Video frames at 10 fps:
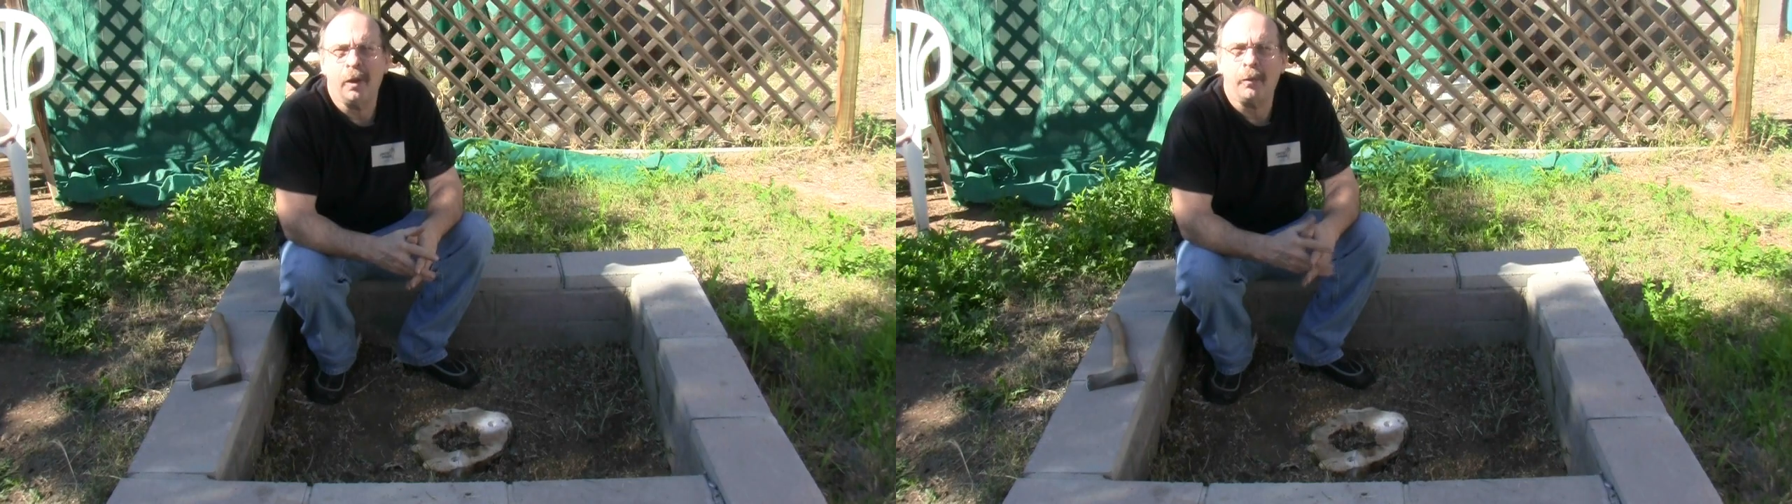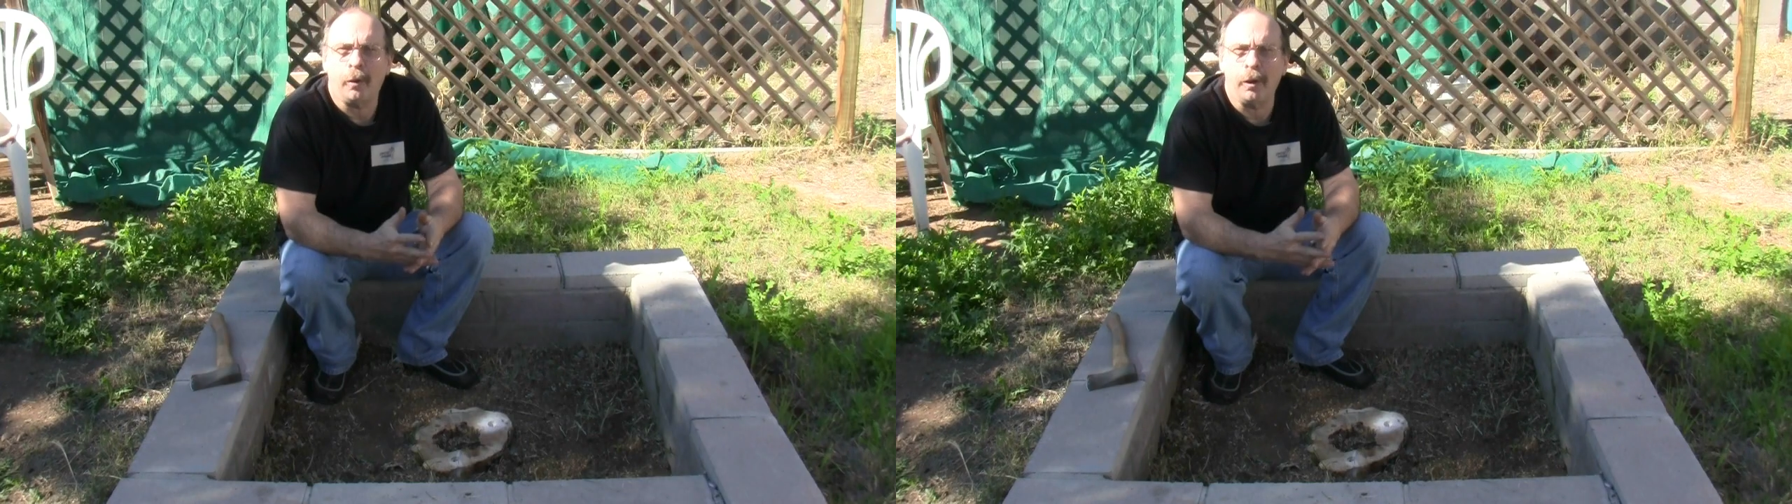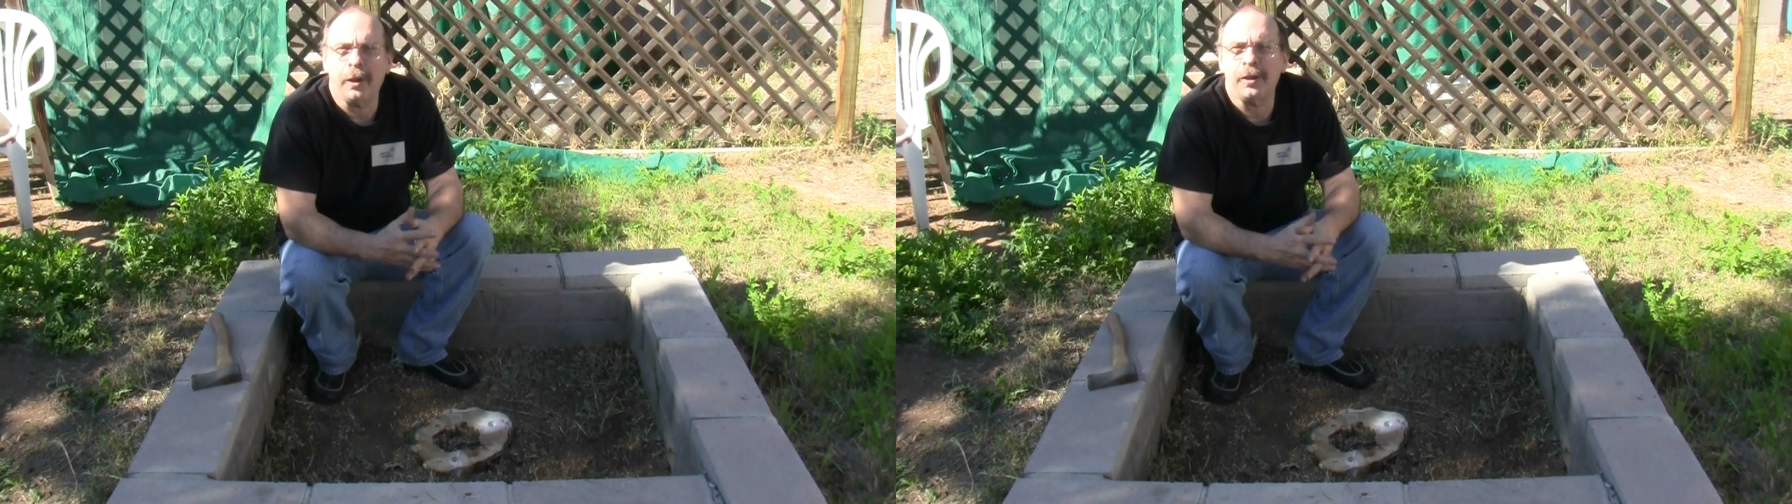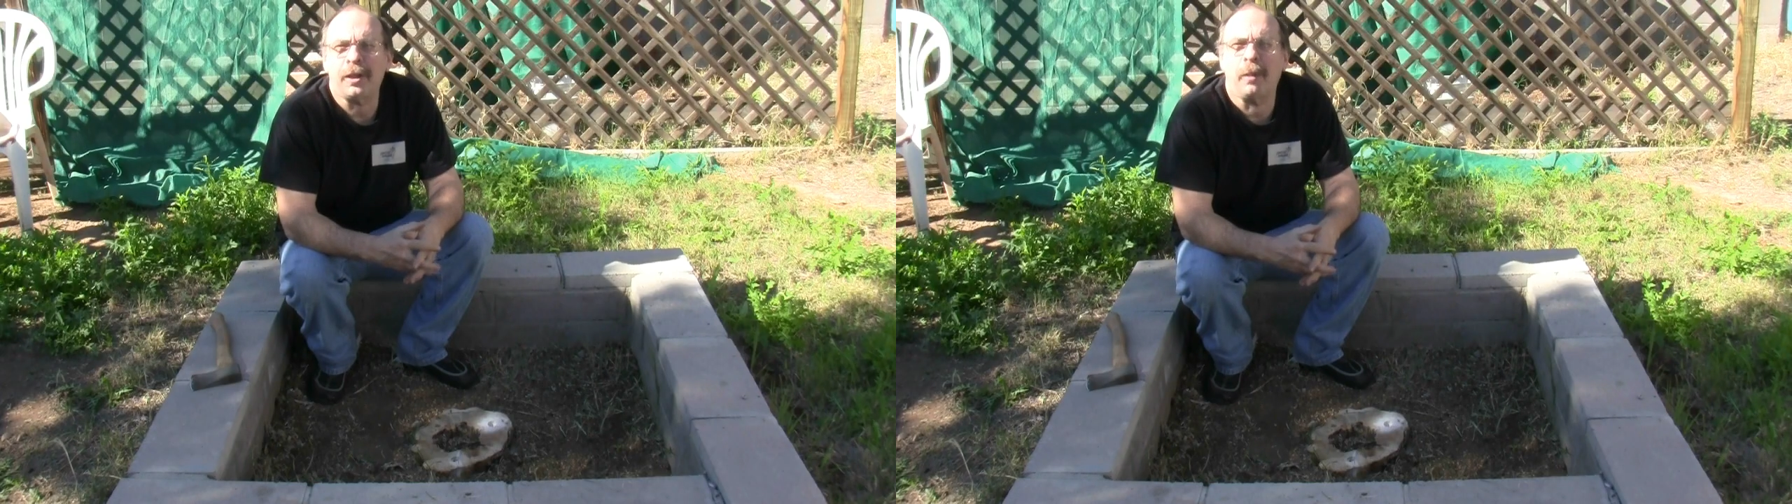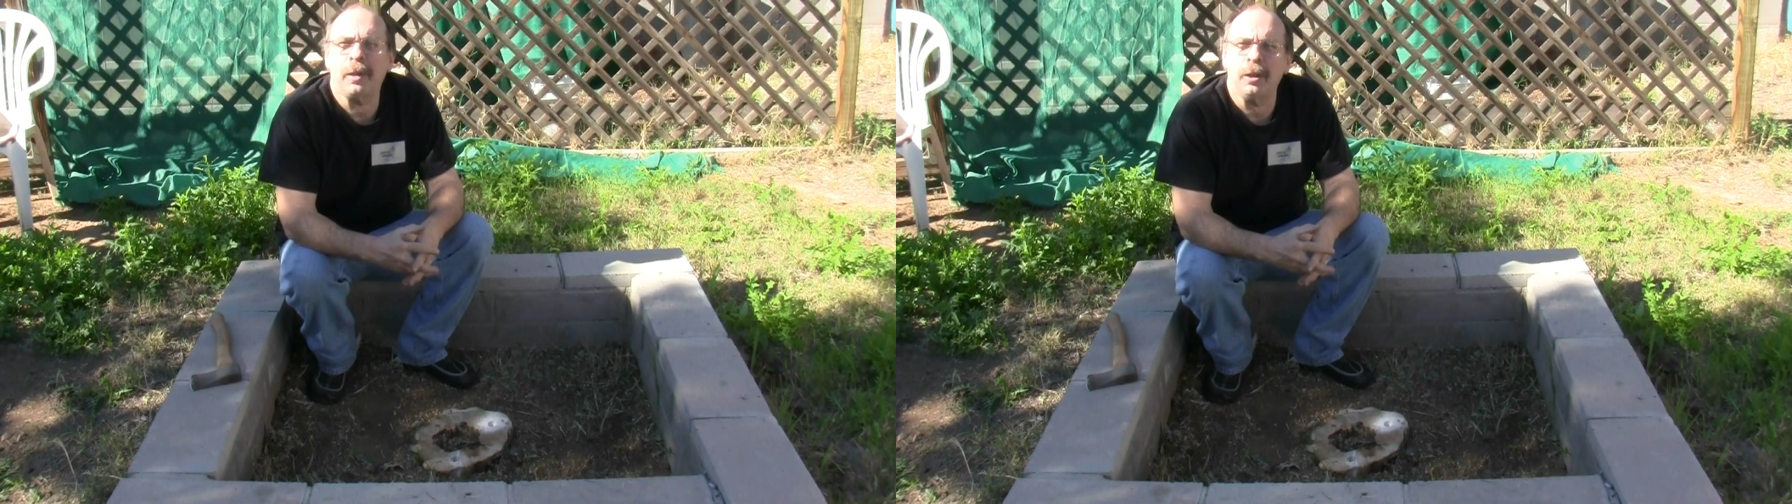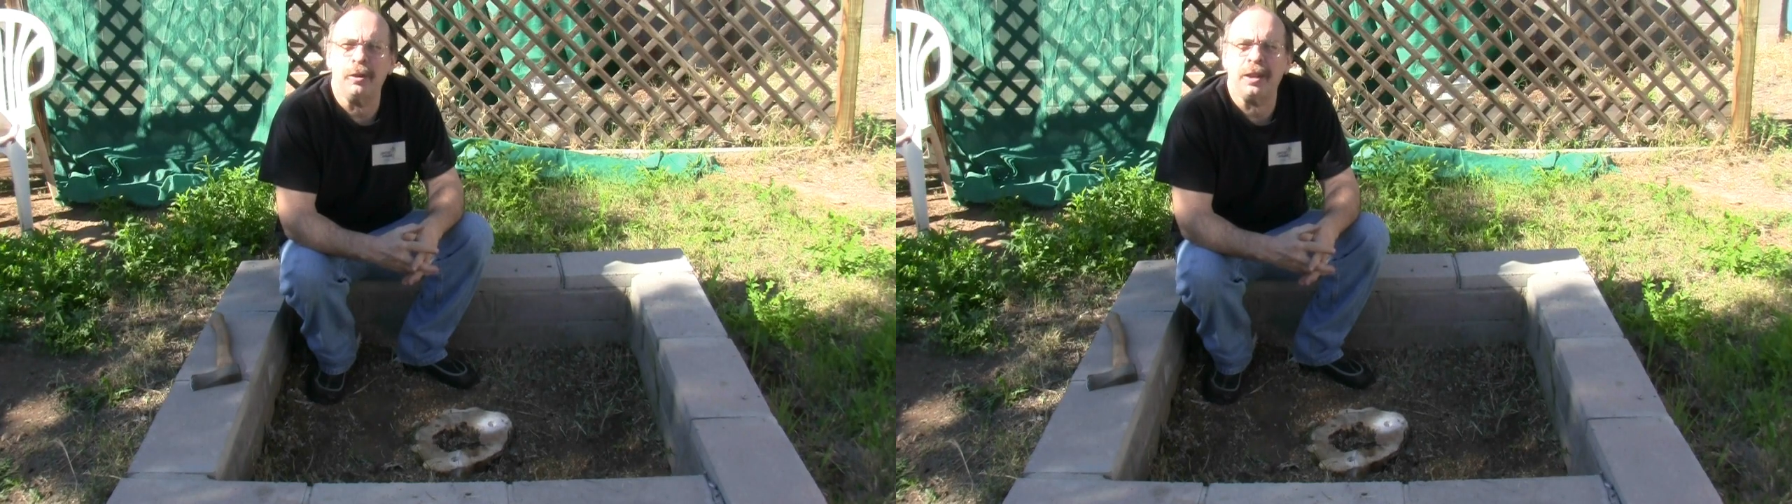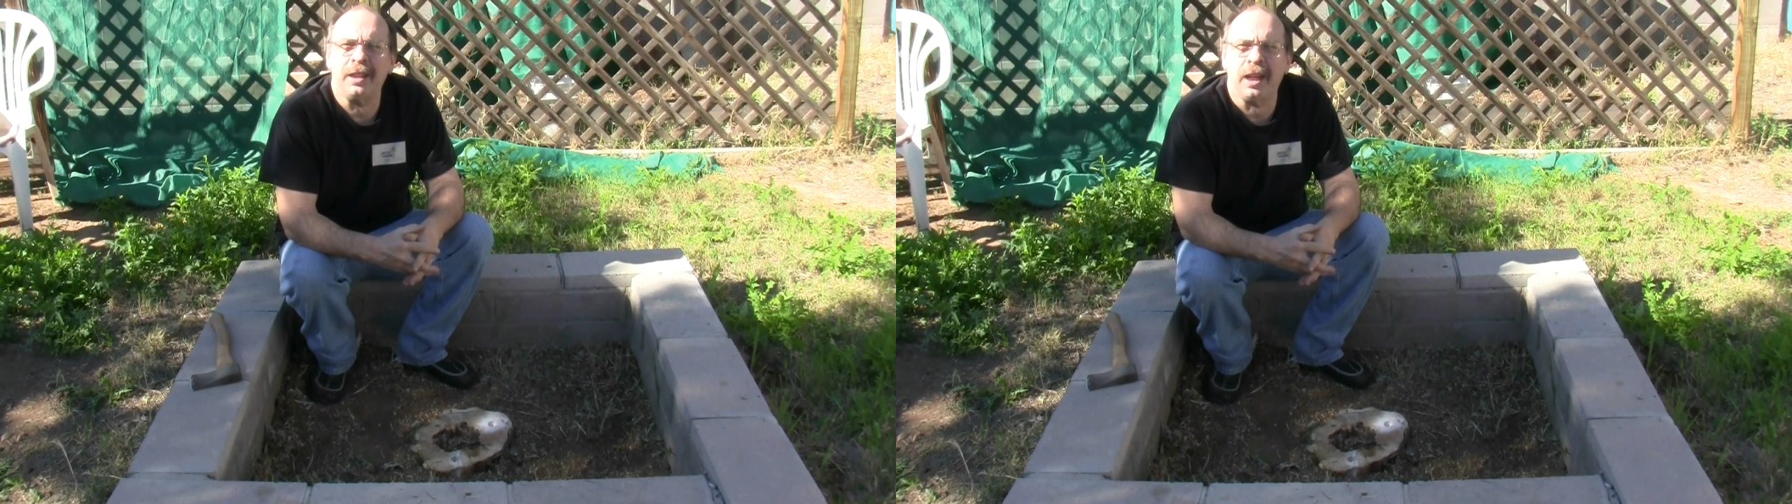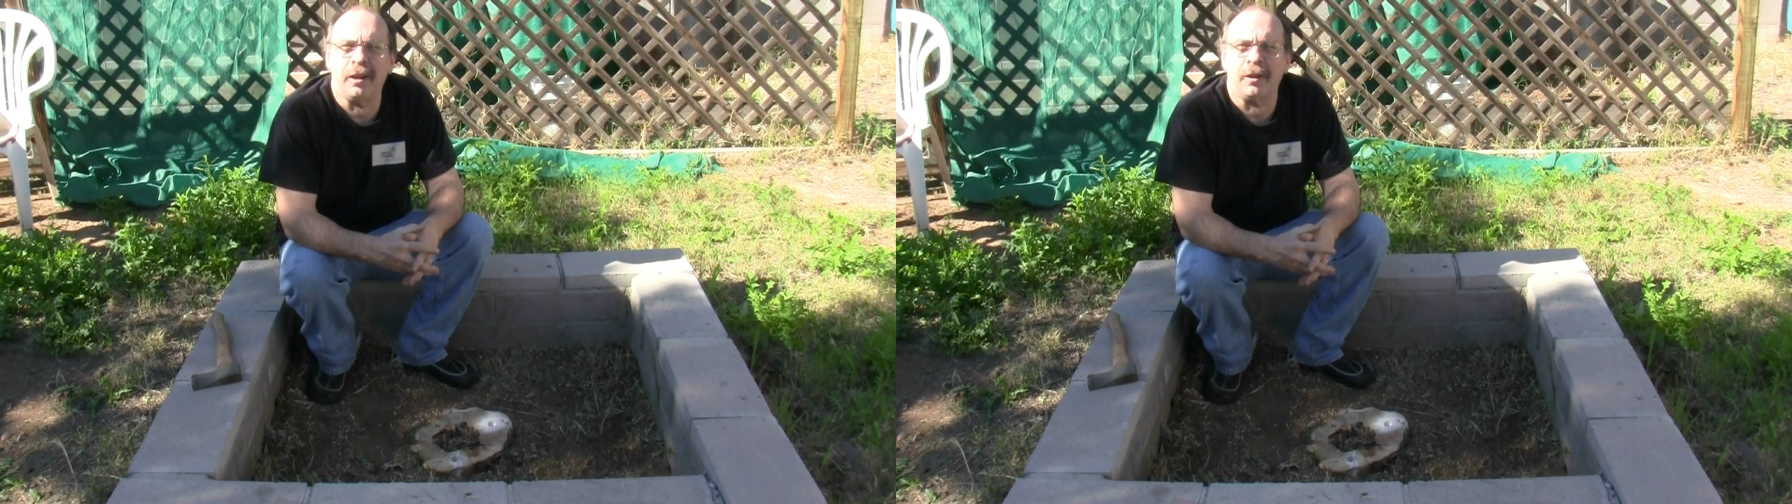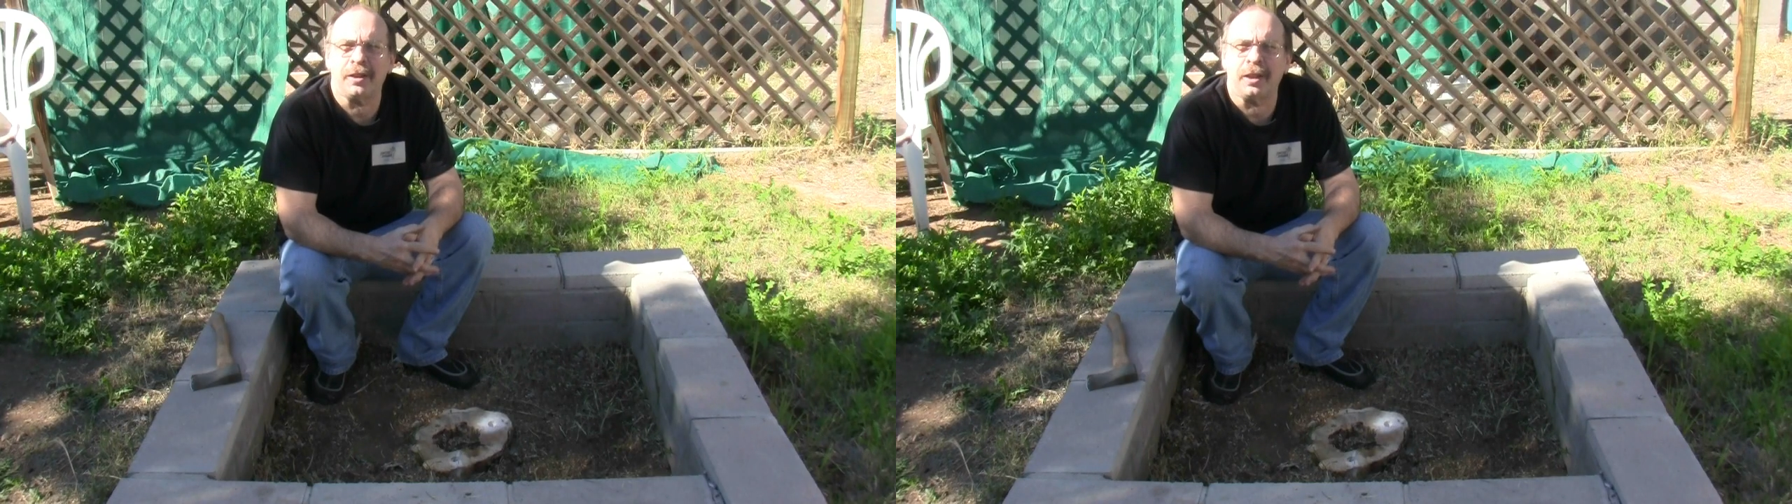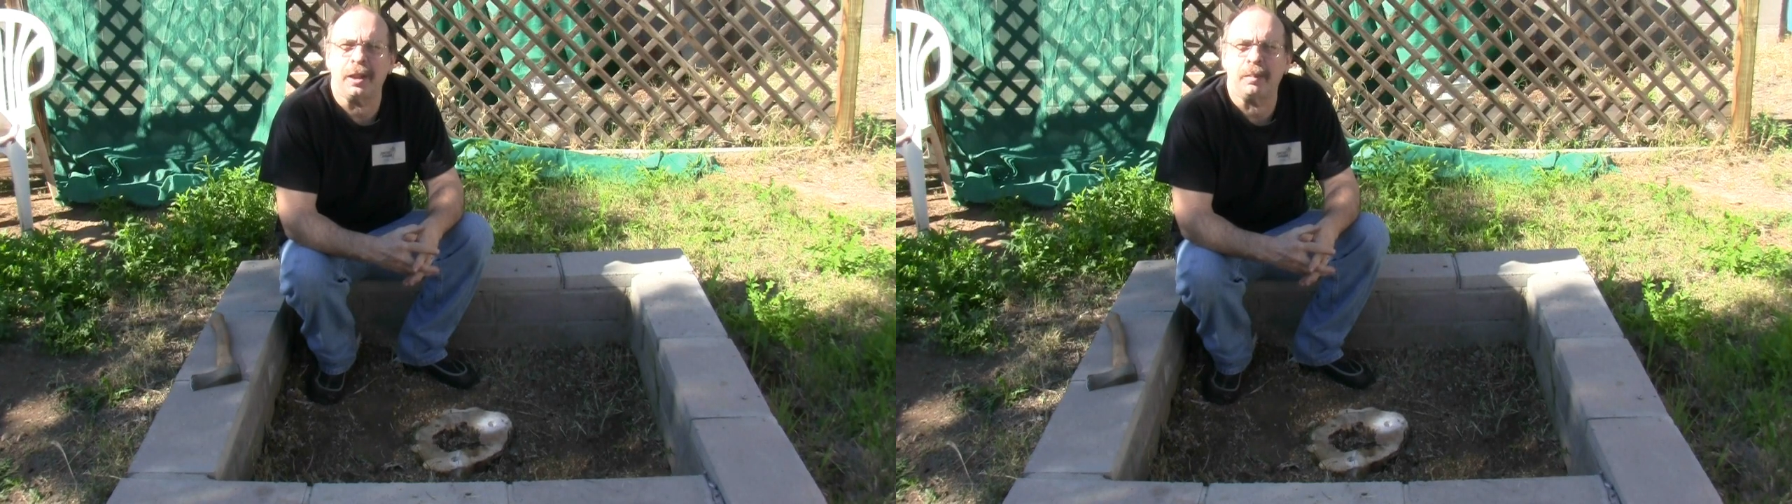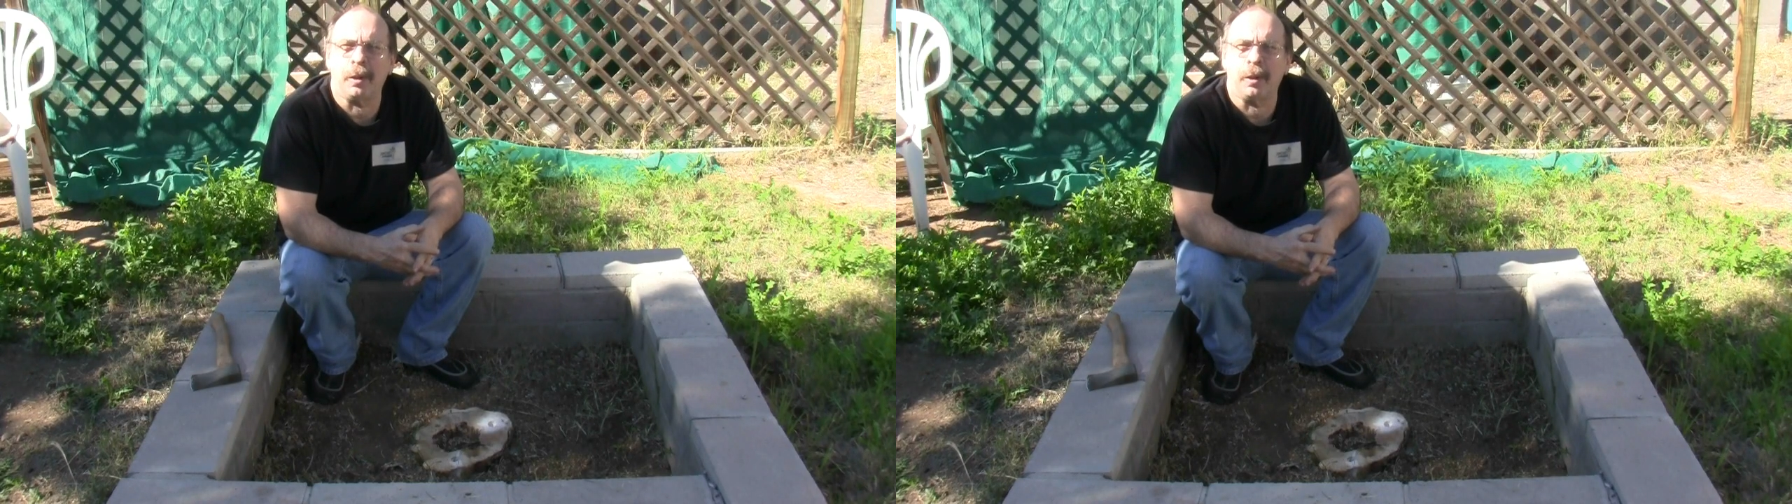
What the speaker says: For this, I'll be using kerosene